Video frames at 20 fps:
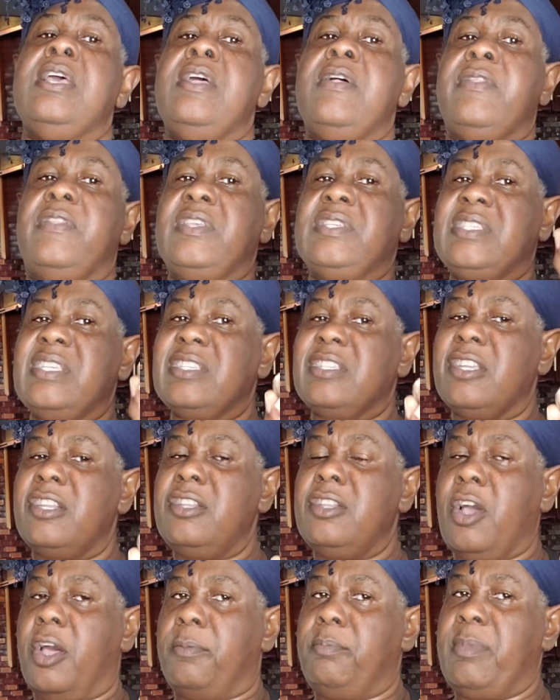This is a
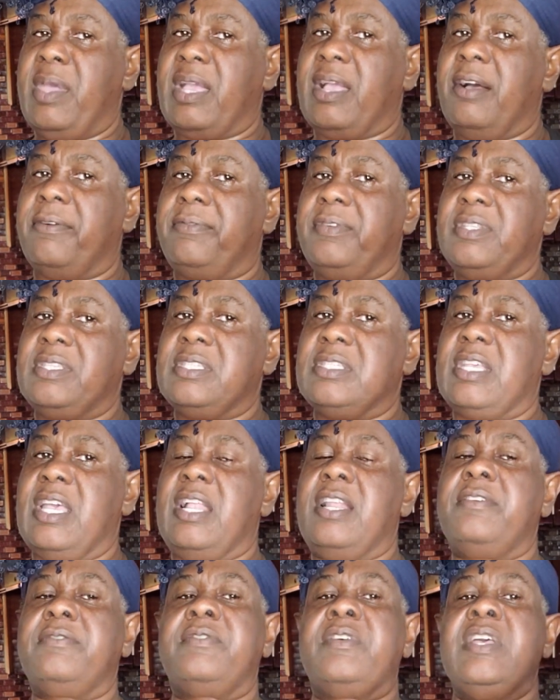nutmeg of
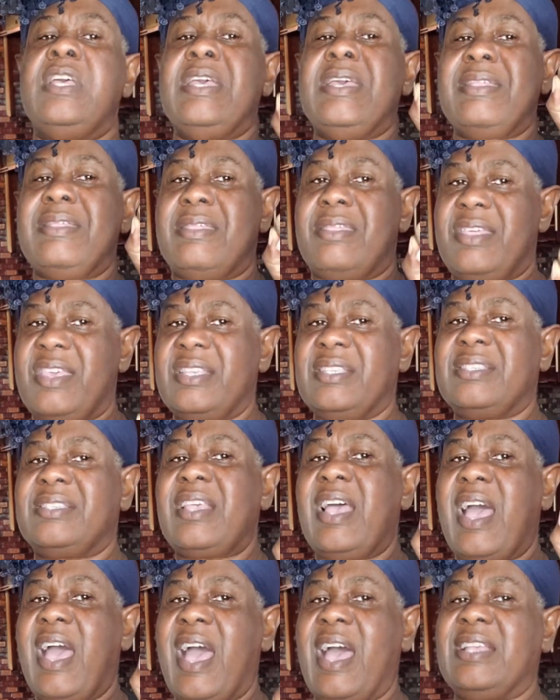itself. This
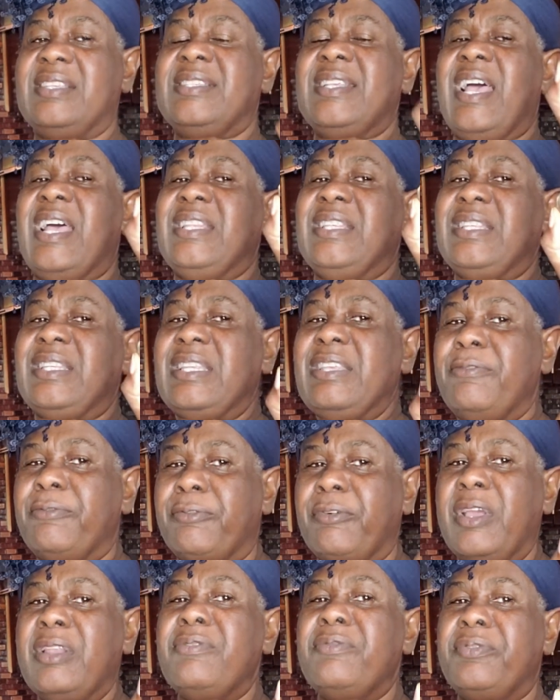has a
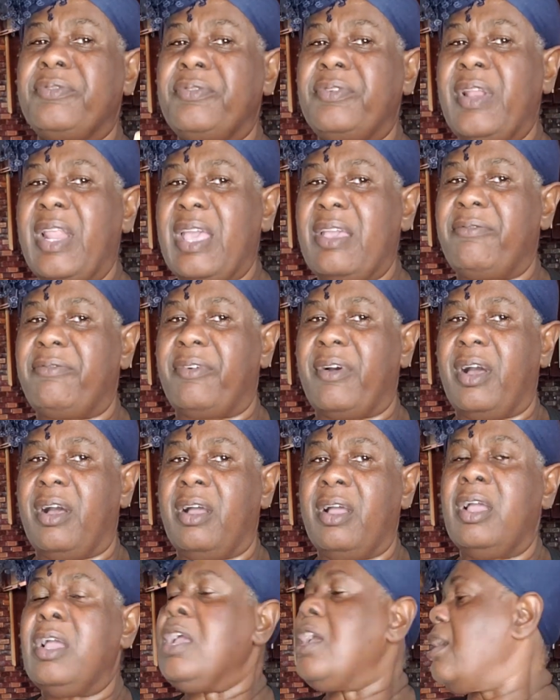different flavor
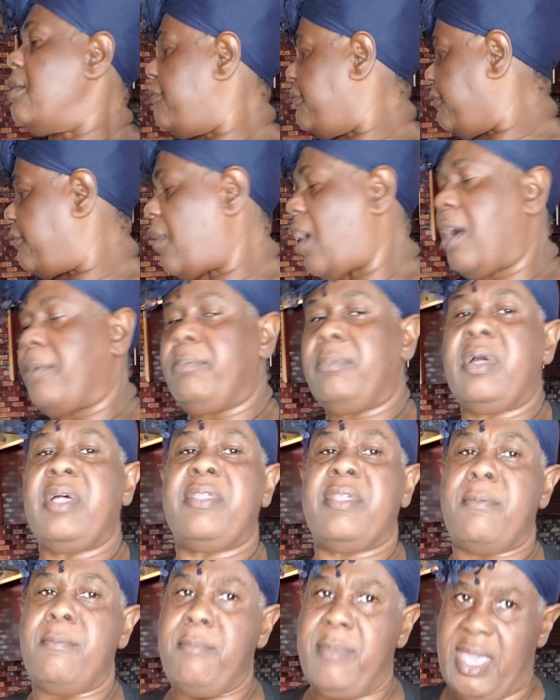from
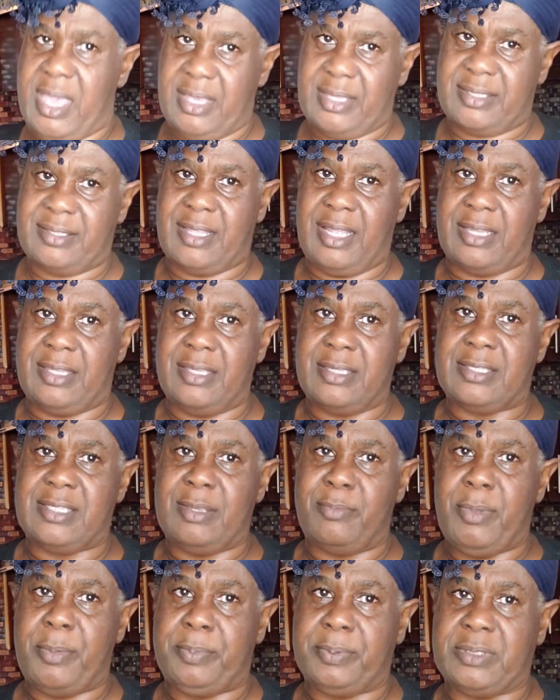the mace that you see
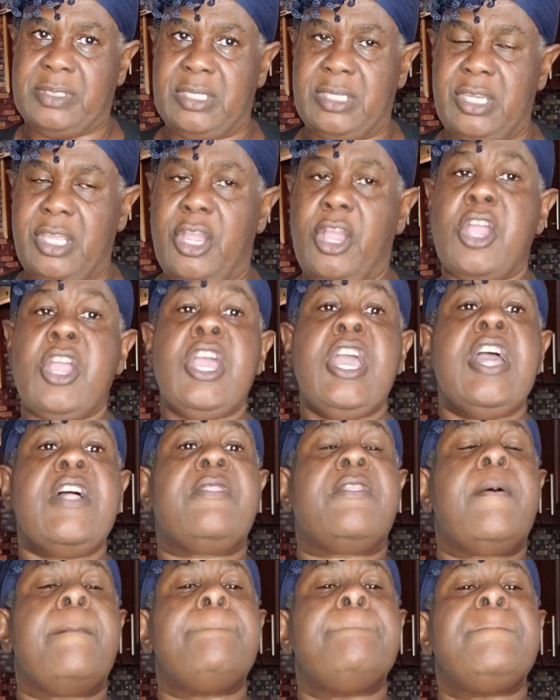me put in there.
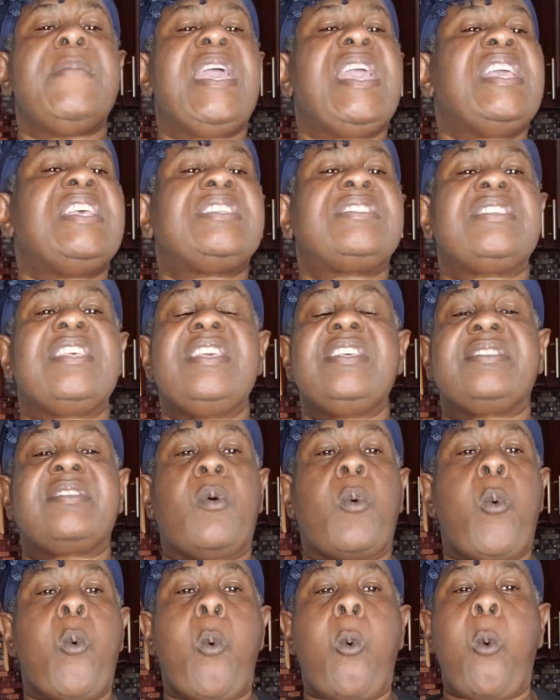The mace is
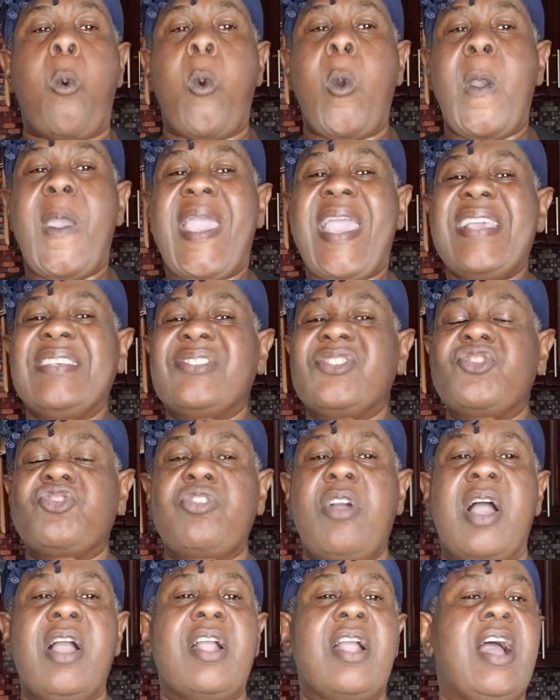way
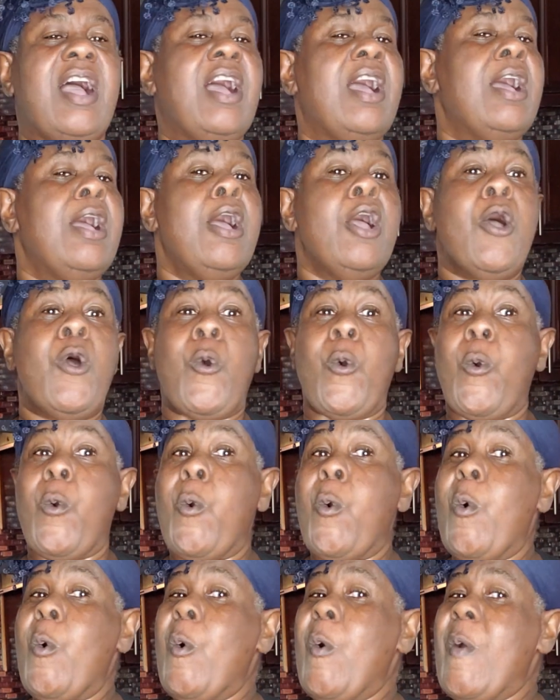stronger,
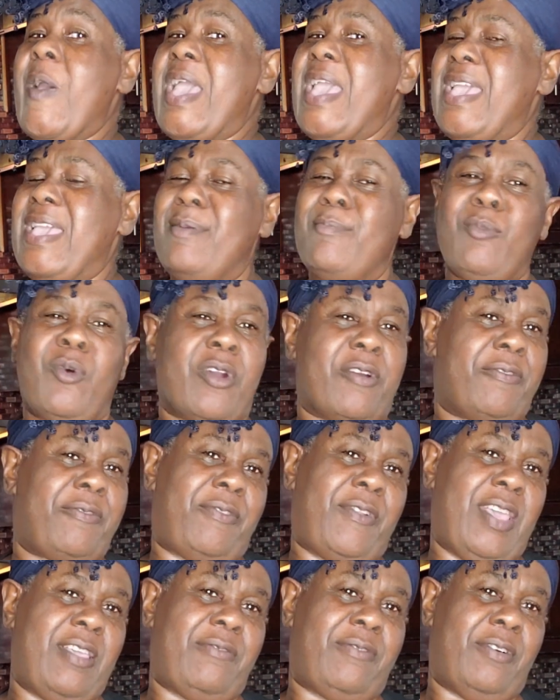way more
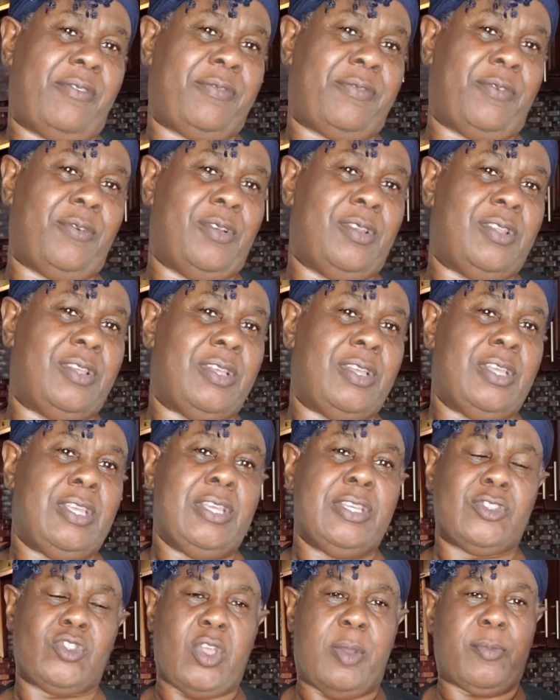flavorful.
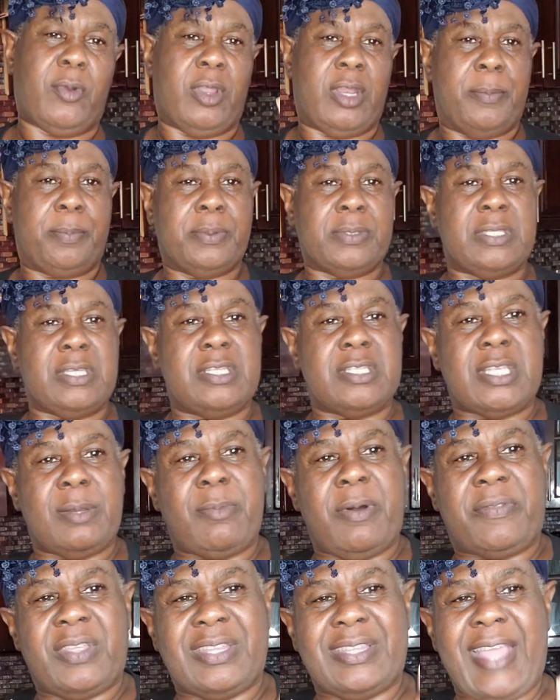So I'm going to put in some
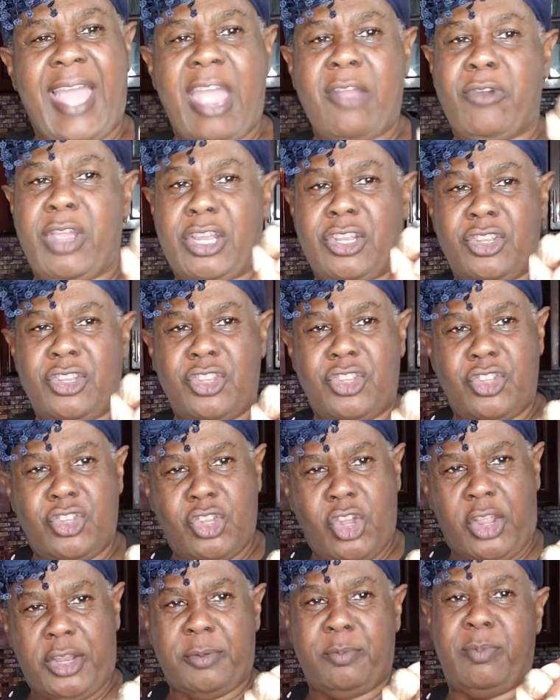of the direct
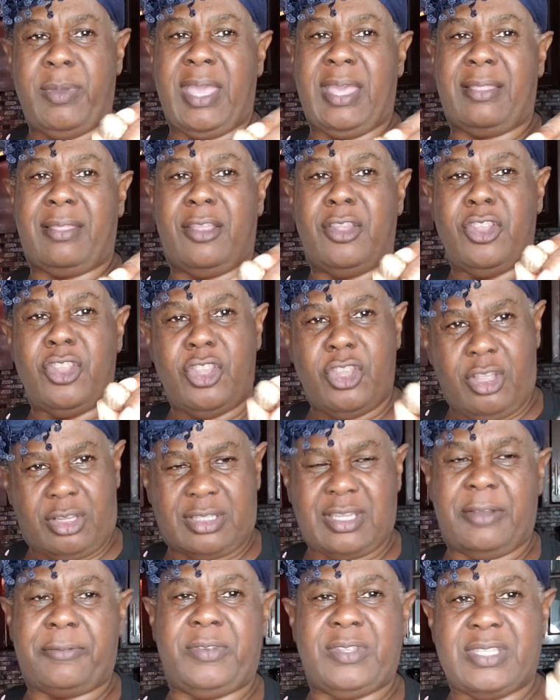nutmeg, the
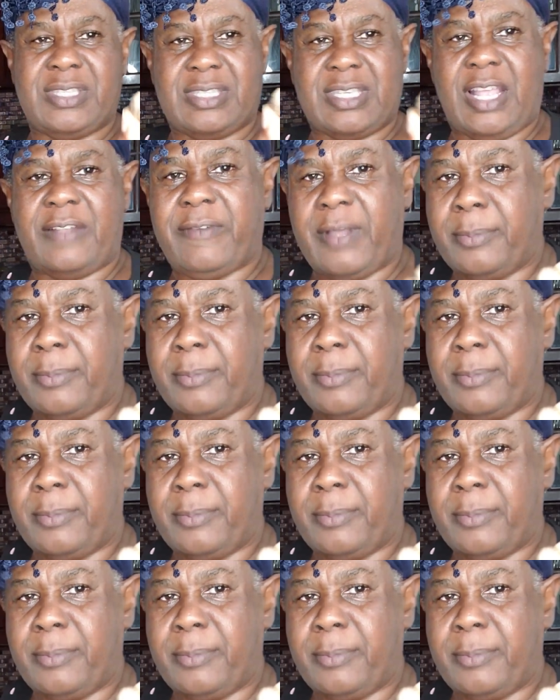nut of itself.